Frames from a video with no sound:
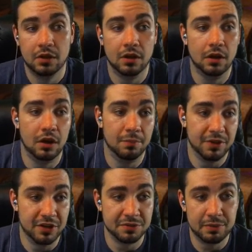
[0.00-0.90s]

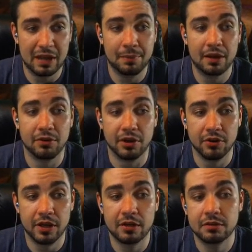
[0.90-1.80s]
It is black, green,
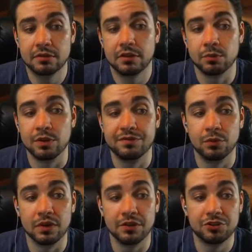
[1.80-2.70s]
green,
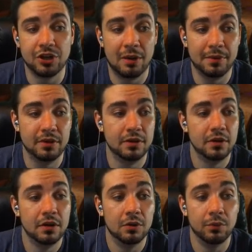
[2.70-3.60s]
3/4 Elf Shaman.
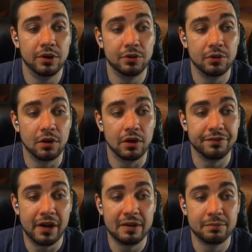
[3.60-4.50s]
When Golgari
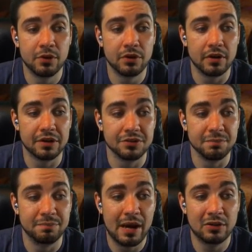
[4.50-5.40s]
Findbroker enters the
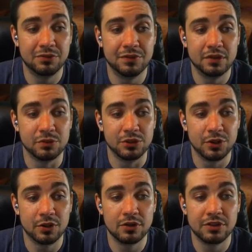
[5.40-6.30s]
battlefield,
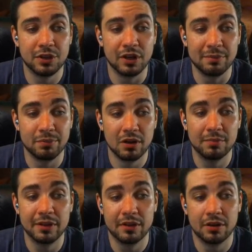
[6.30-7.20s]
return target
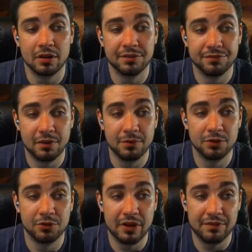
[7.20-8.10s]
permanent card from your
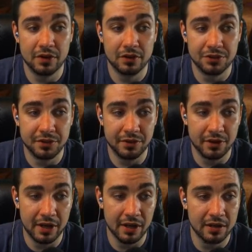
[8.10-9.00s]
graveyard to your
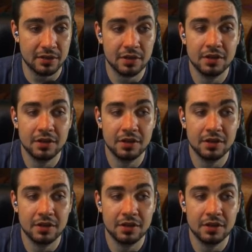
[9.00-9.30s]
hand.